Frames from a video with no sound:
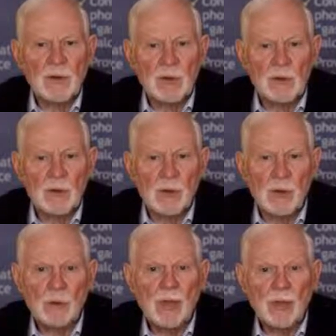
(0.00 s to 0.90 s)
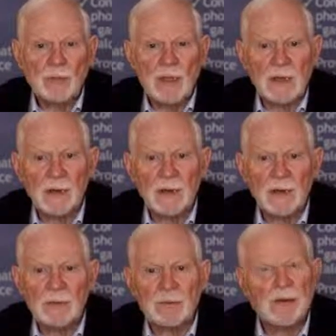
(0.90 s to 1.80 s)
children do get
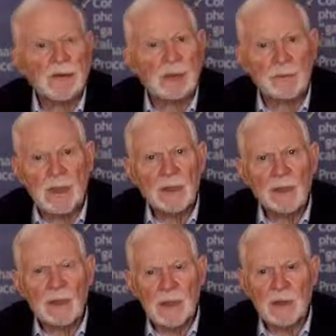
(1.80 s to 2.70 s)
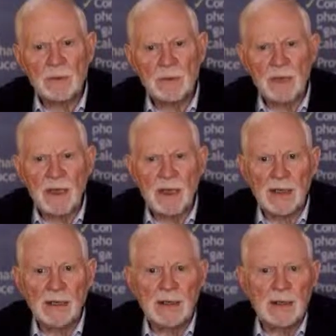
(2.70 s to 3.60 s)
measles, and measles isn't benign.